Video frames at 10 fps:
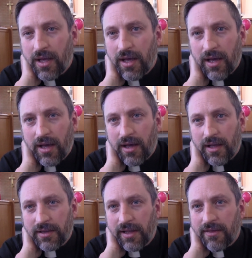
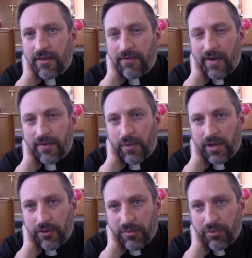a list of everyone
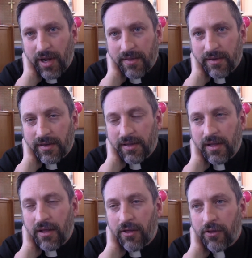who's present,
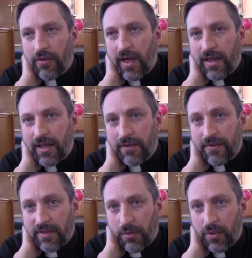so that if
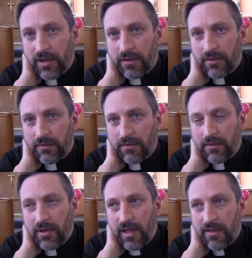someone
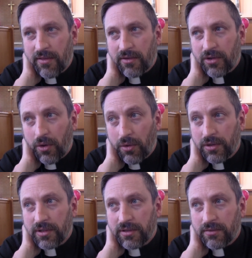is
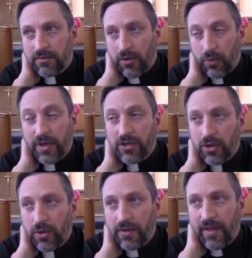told, or we're
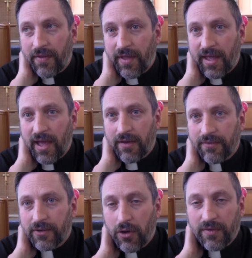told that they
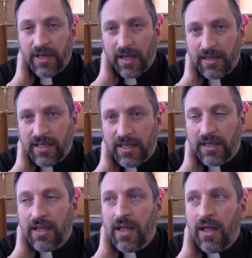have
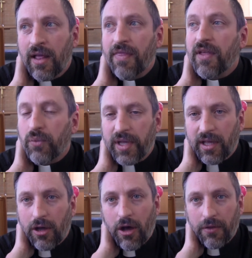COVID-19, then we
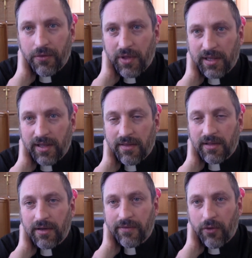can call through that list
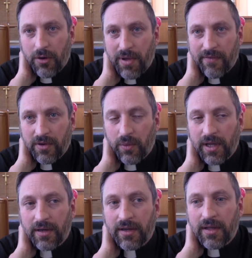and inform
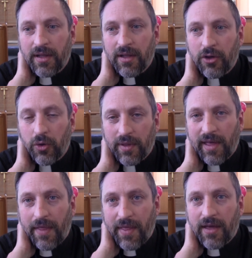everyone who is
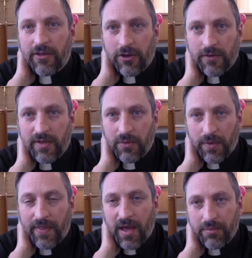at that service
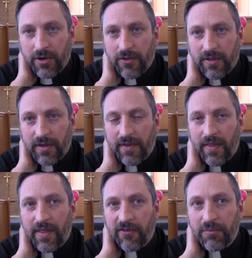with that person
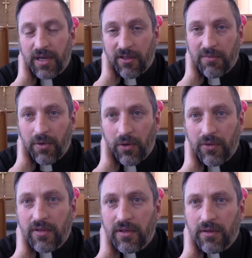that they've been
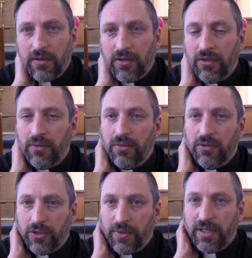exposed to
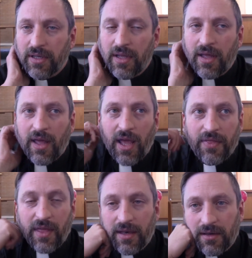it,
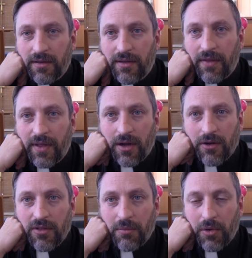and then that they
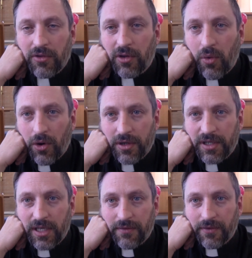are supposed to
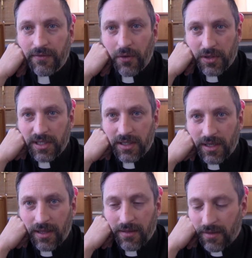quarantine for 14
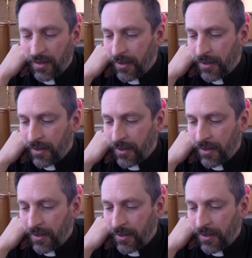days.